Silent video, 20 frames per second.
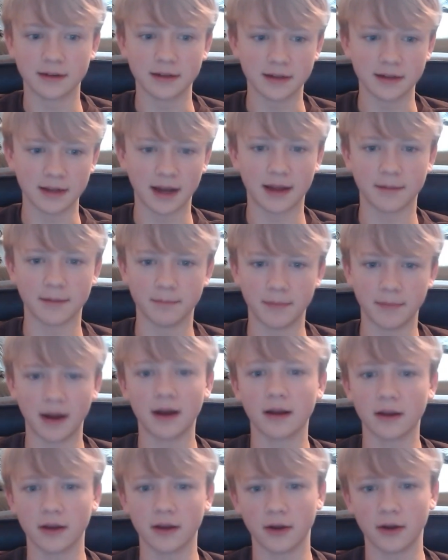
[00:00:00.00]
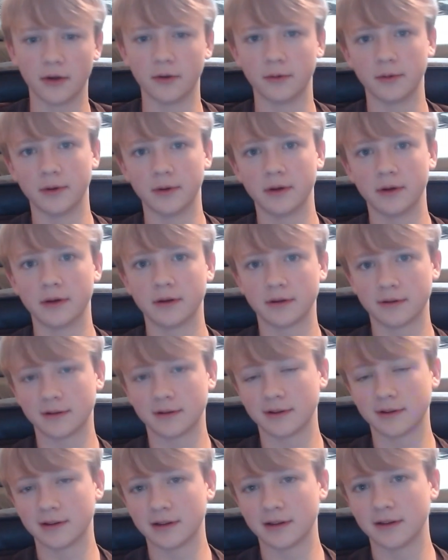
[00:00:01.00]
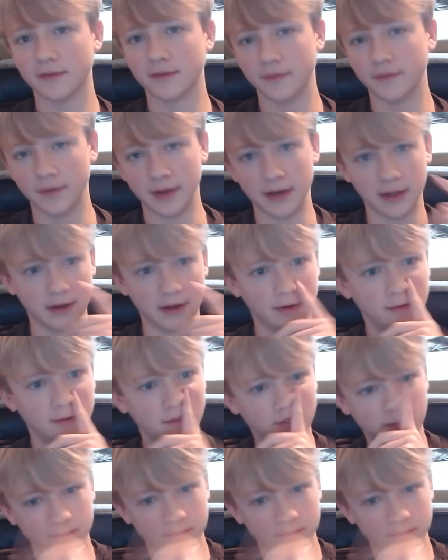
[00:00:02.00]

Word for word: Gaimungo video